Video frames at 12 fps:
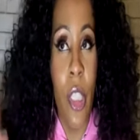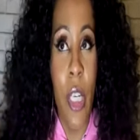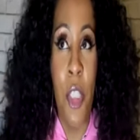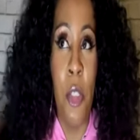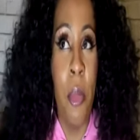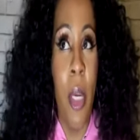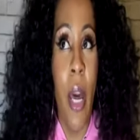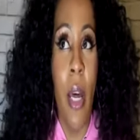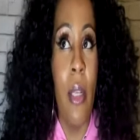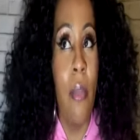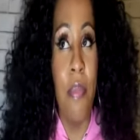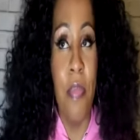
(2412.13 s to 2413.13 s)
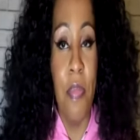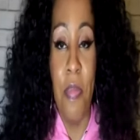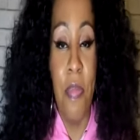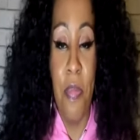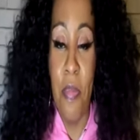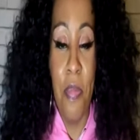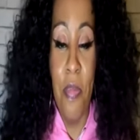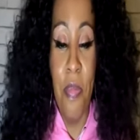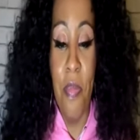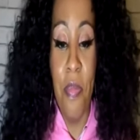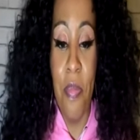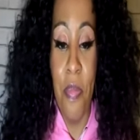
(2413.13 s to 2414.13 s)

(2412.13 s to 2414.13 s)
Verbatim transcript: touching me i yeah